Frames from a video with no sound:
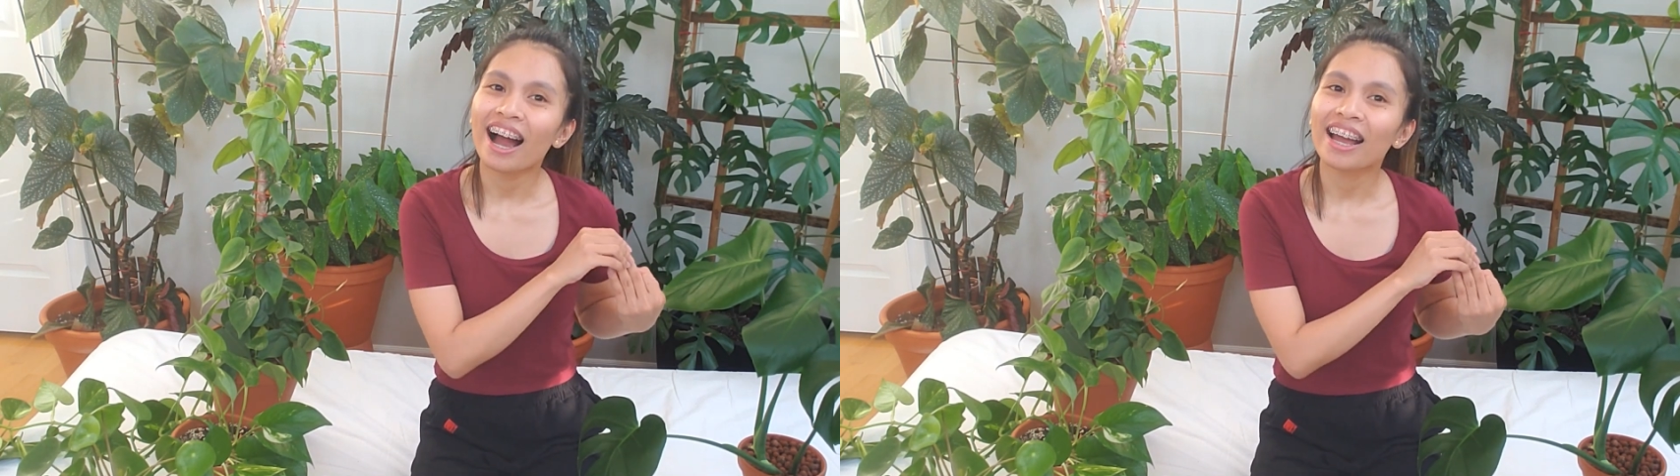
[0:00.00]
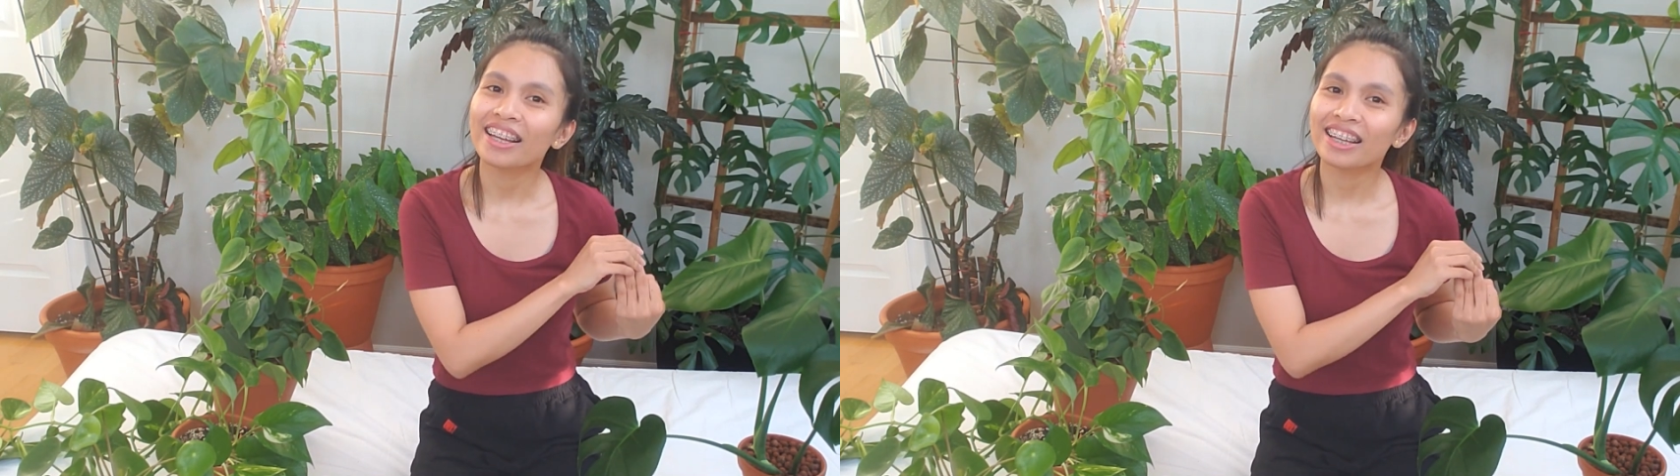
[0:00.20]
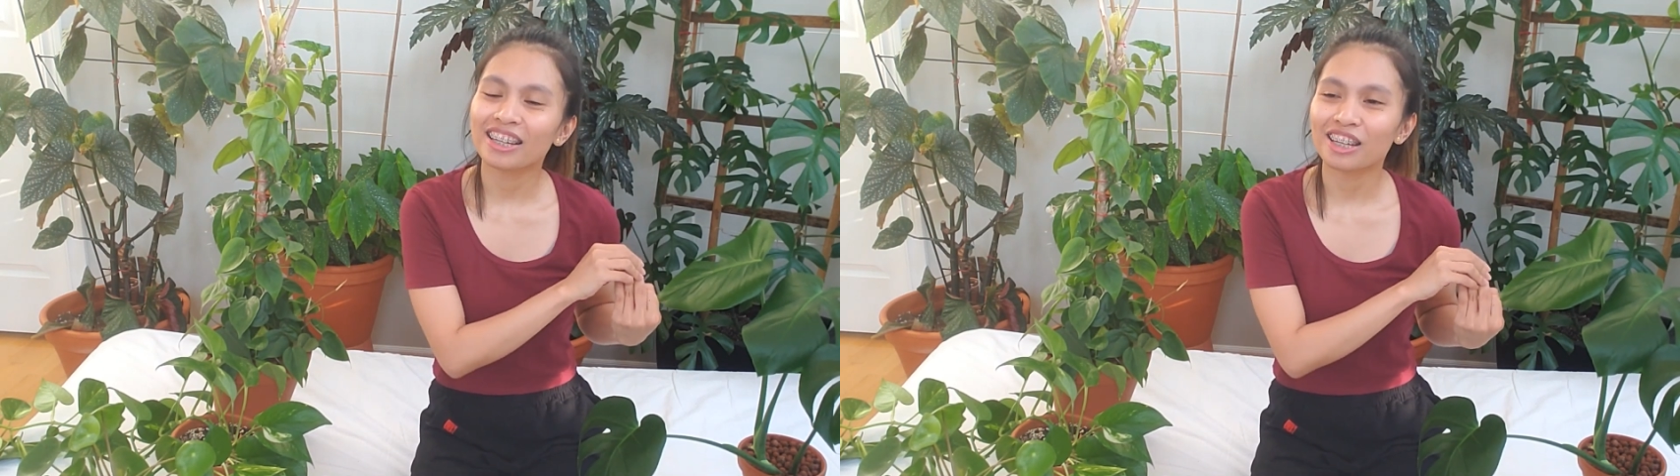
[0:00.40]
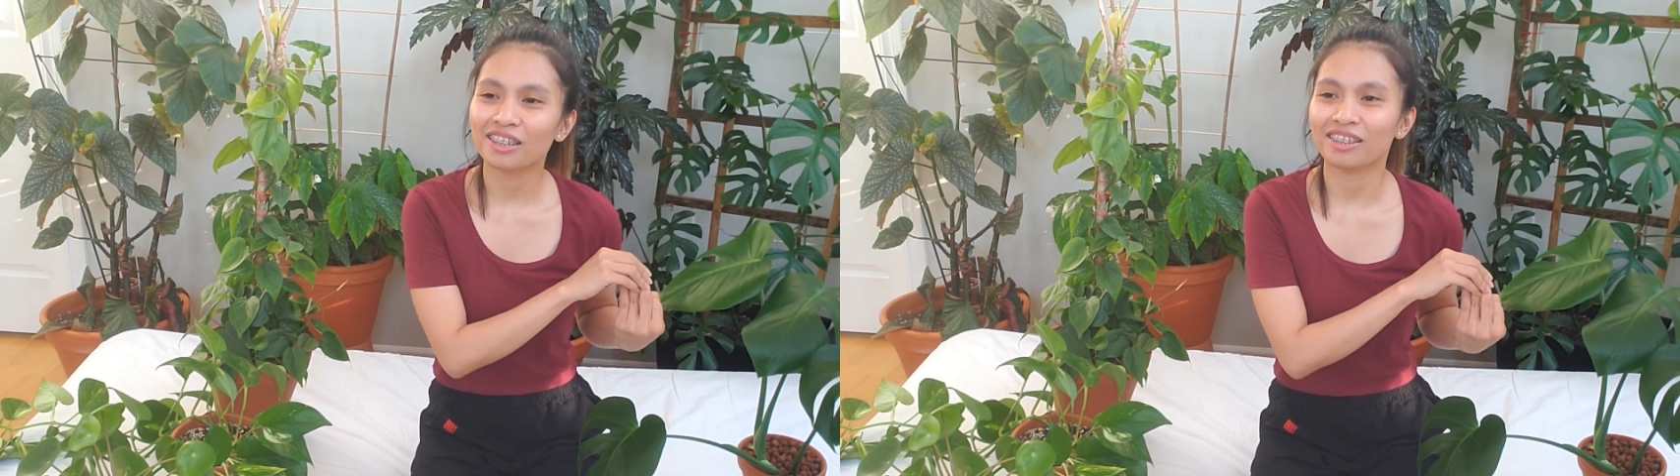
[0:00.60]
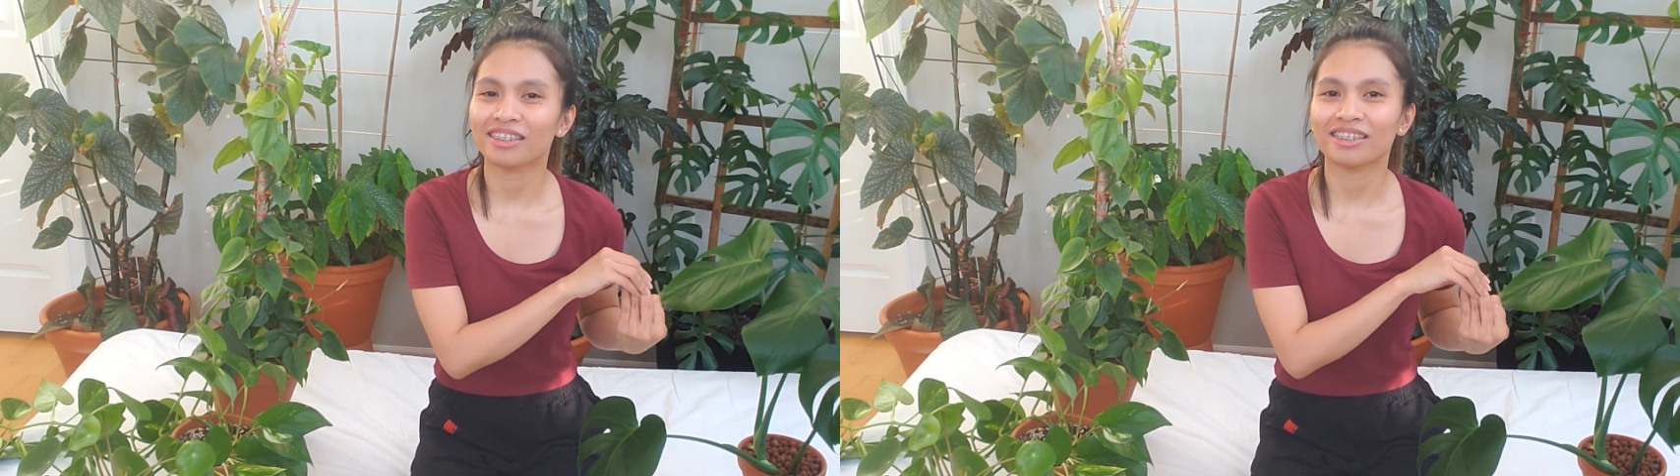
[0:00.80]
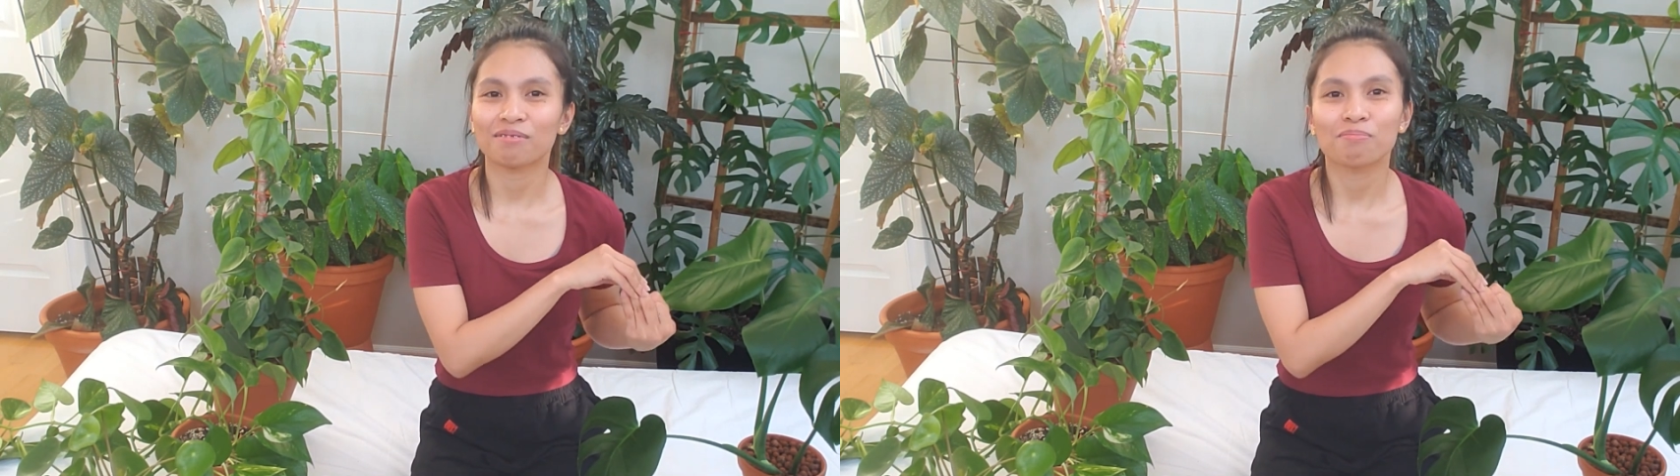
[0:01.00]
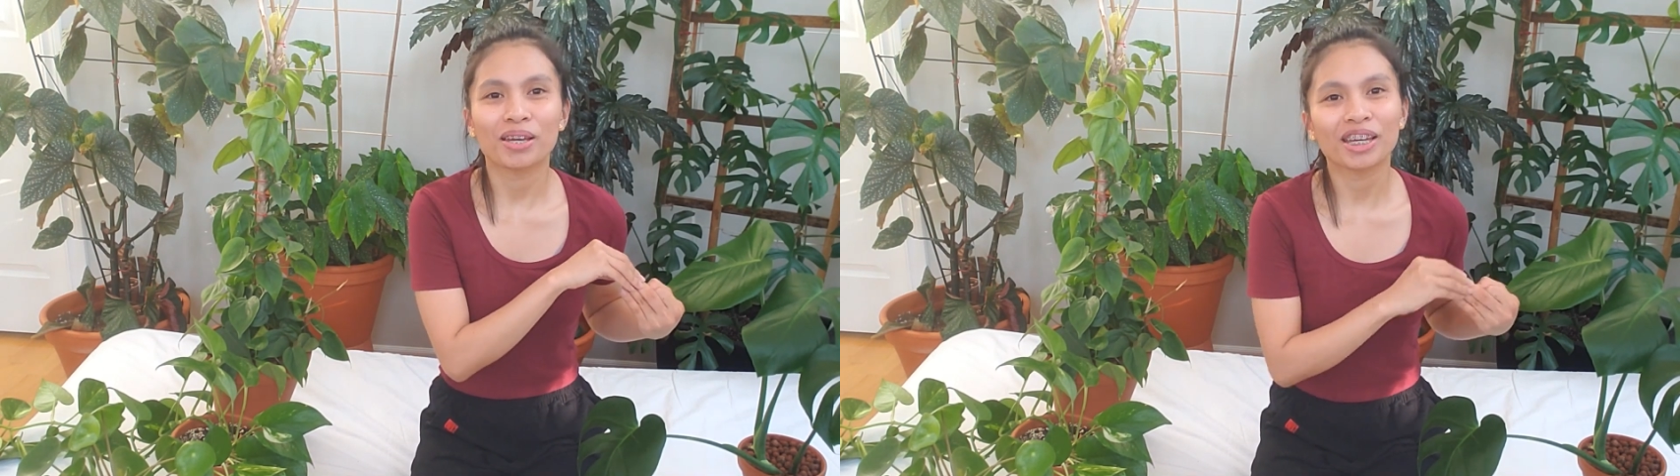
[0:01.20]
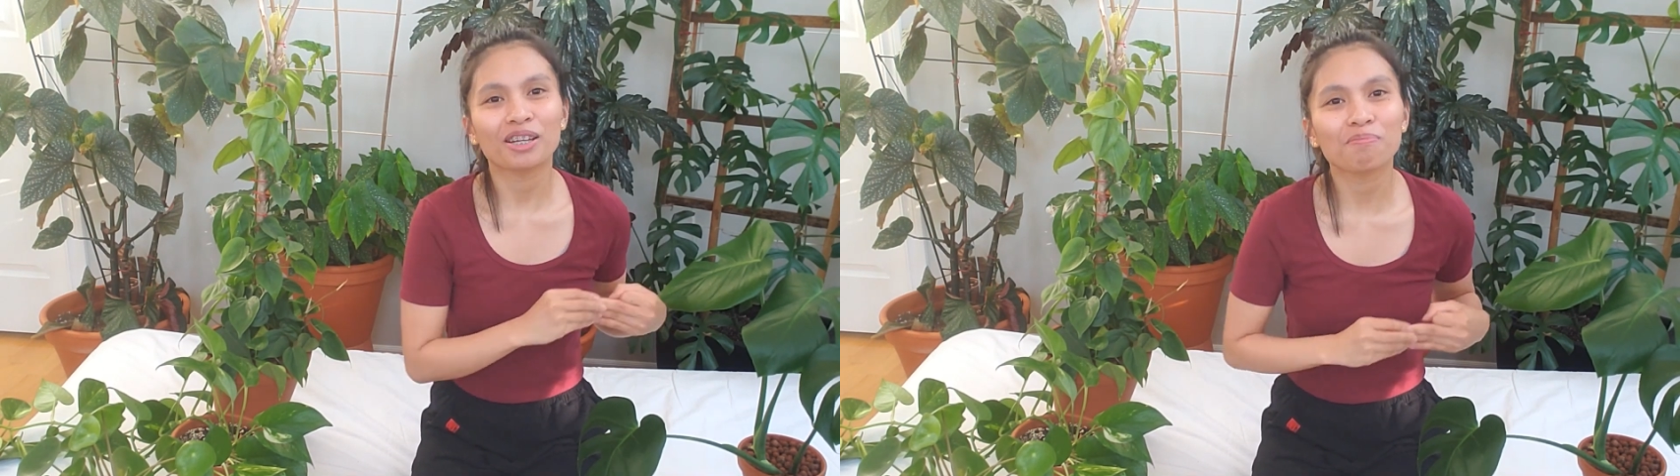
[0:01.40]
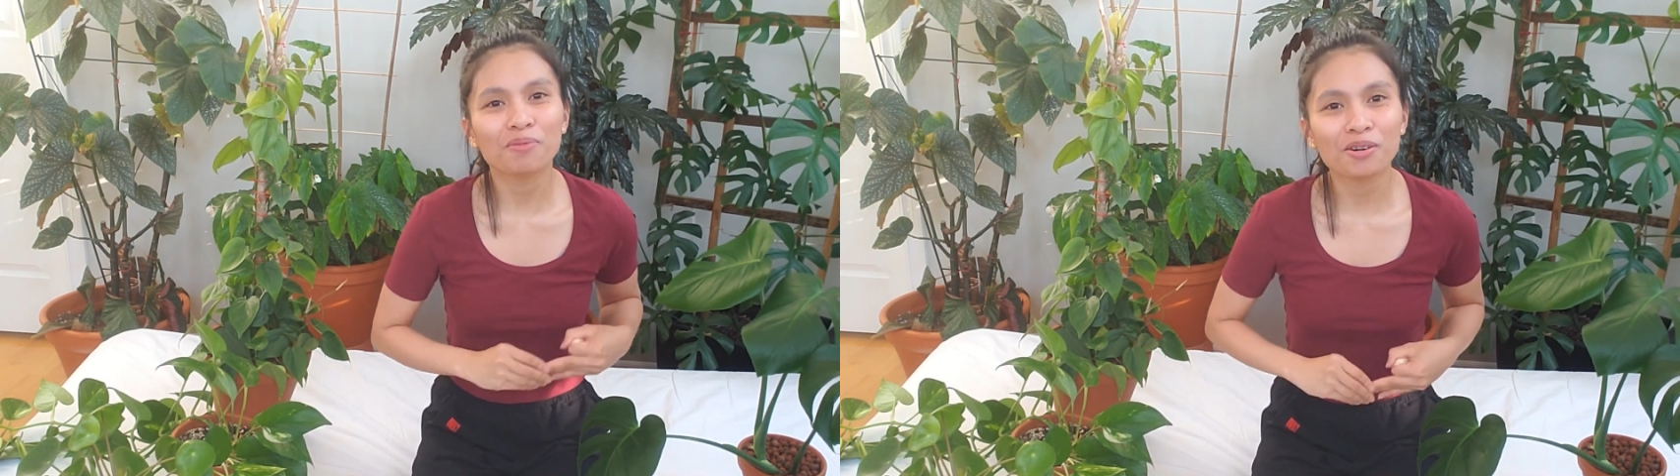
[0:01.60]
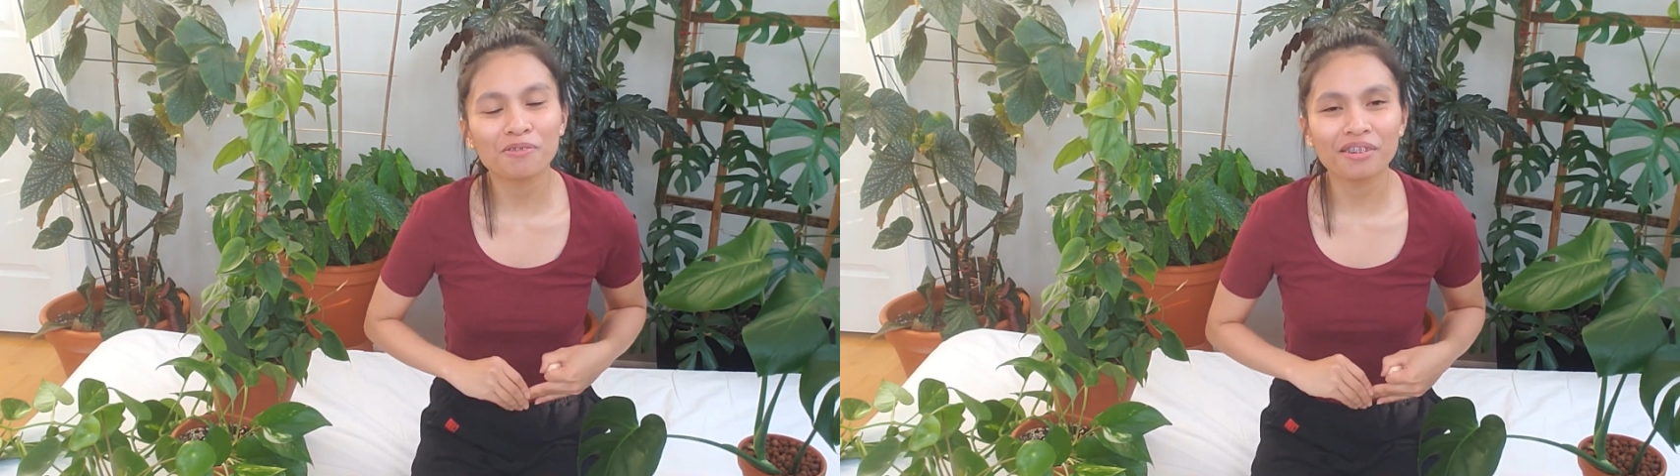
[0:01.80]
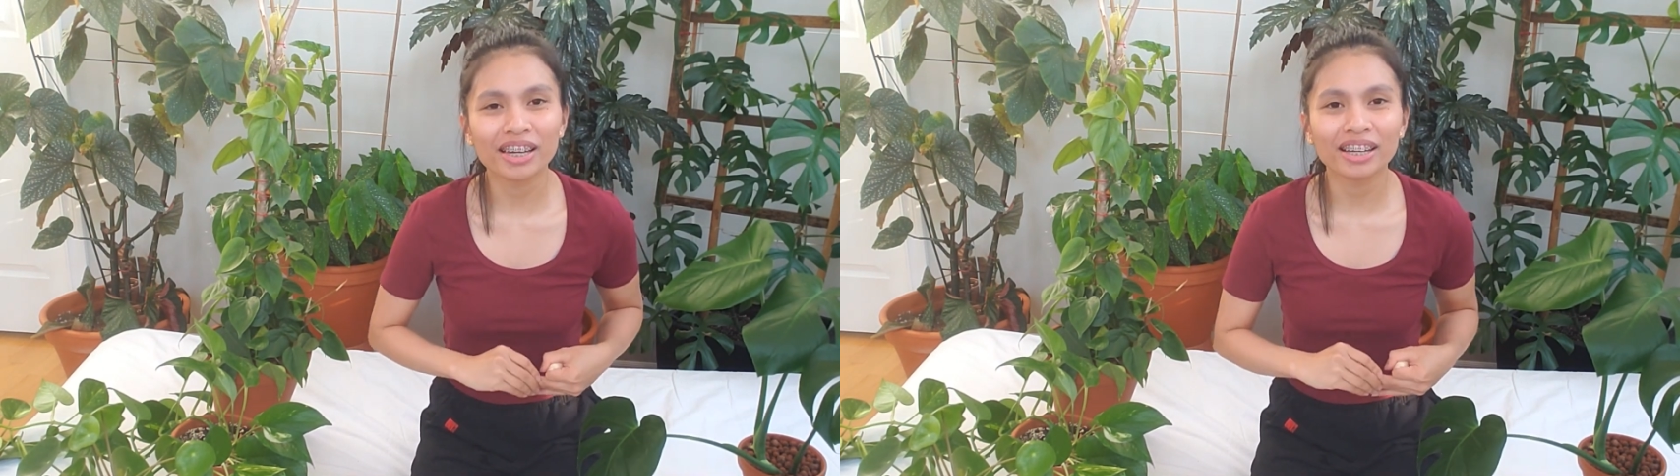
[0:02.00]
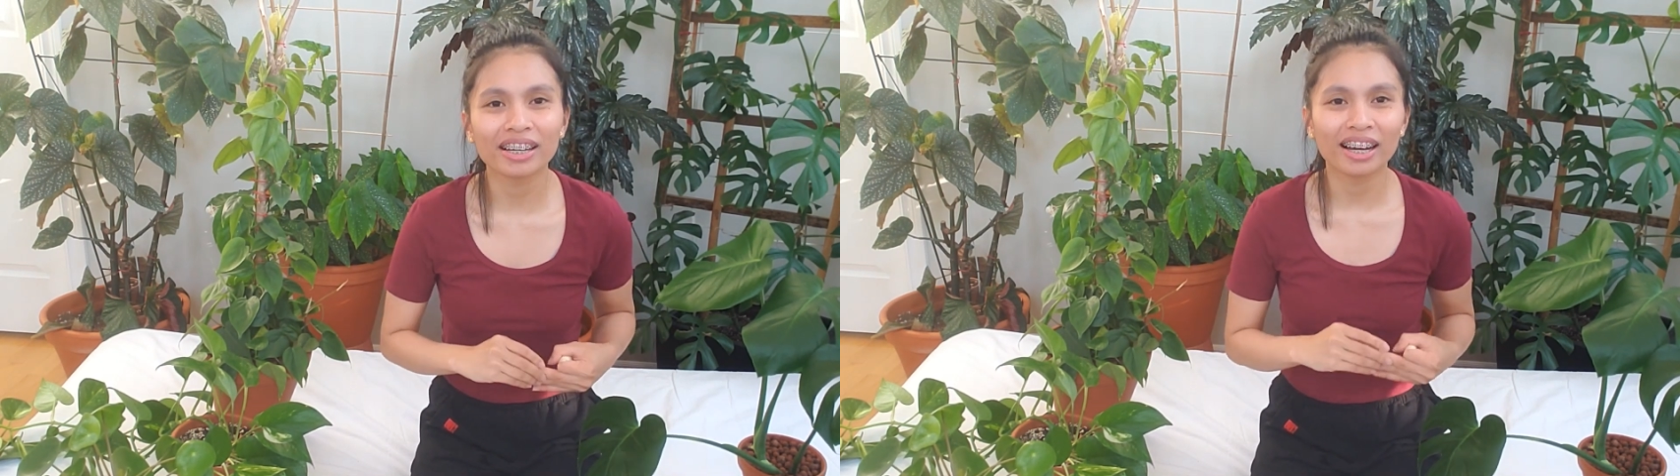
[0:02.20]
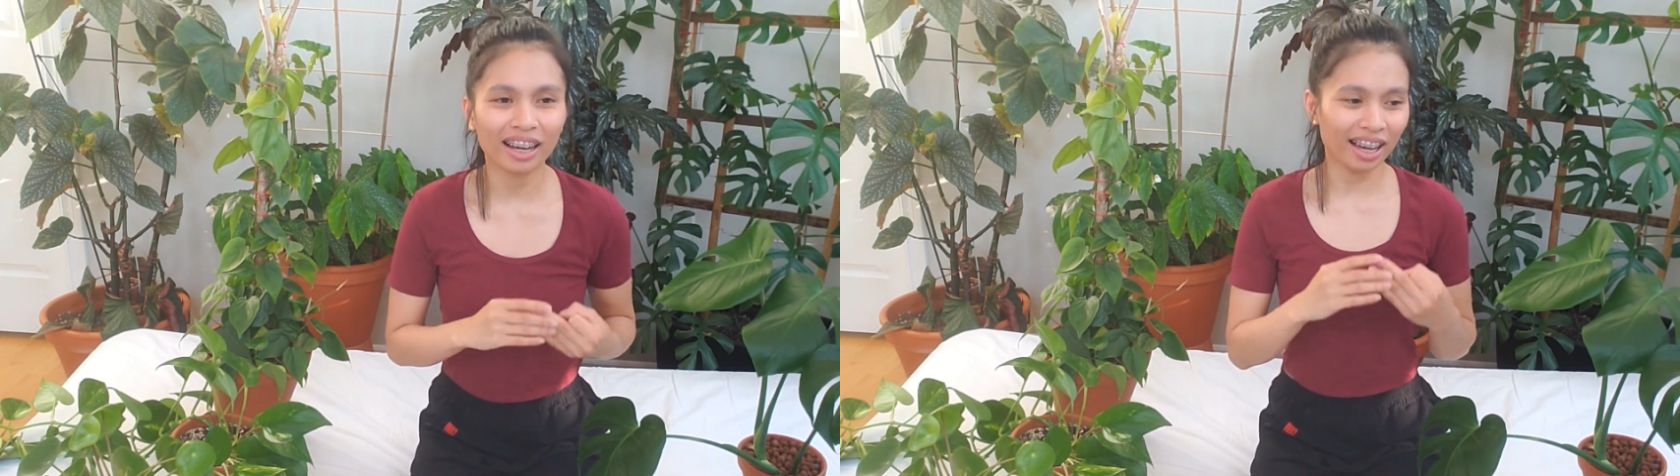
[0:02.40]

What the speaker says: I cannot make it perfect.